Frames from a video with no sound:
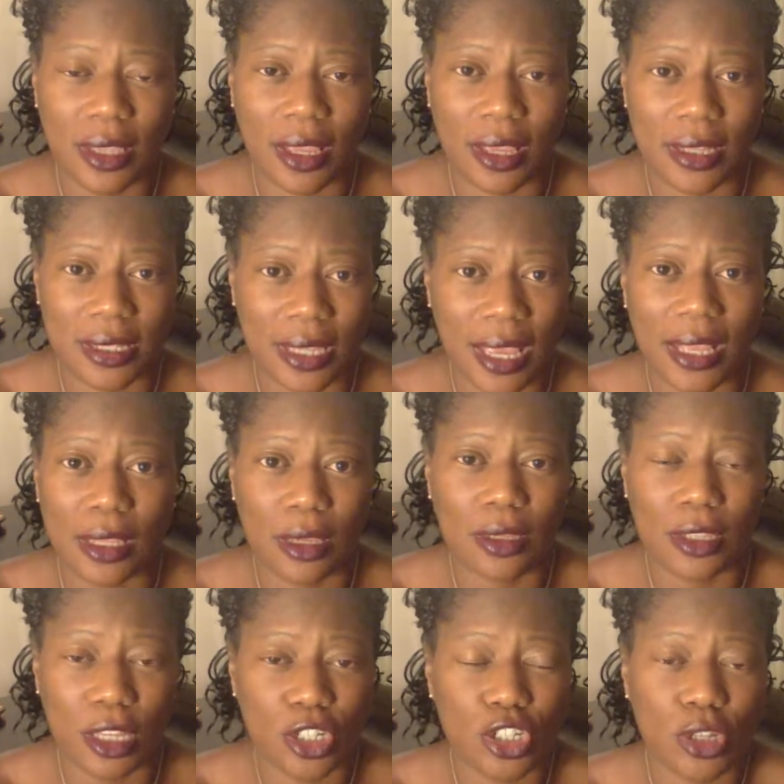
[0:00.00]

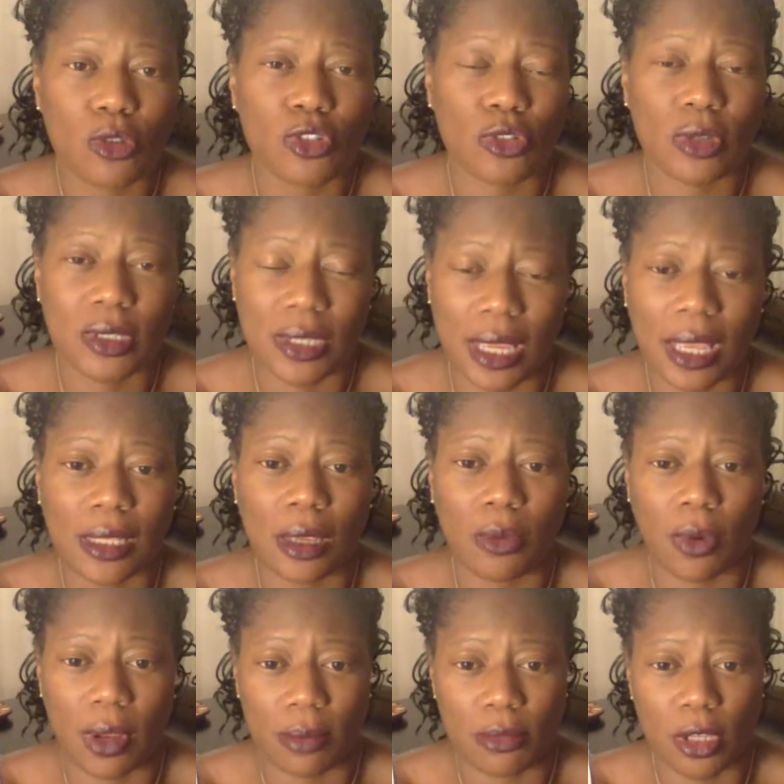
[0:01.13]
that shows you exactly
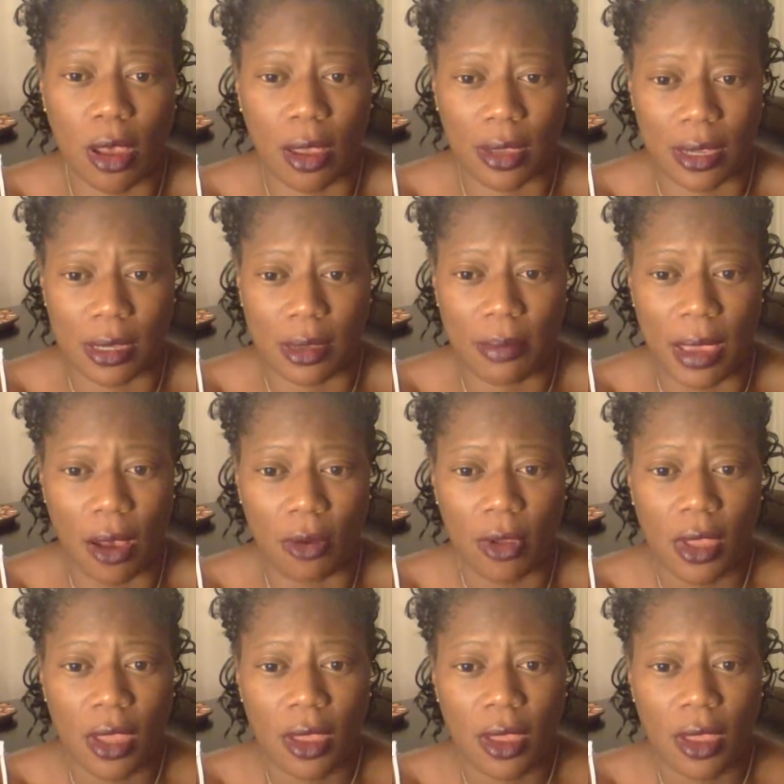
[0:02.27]
what I'm talking about.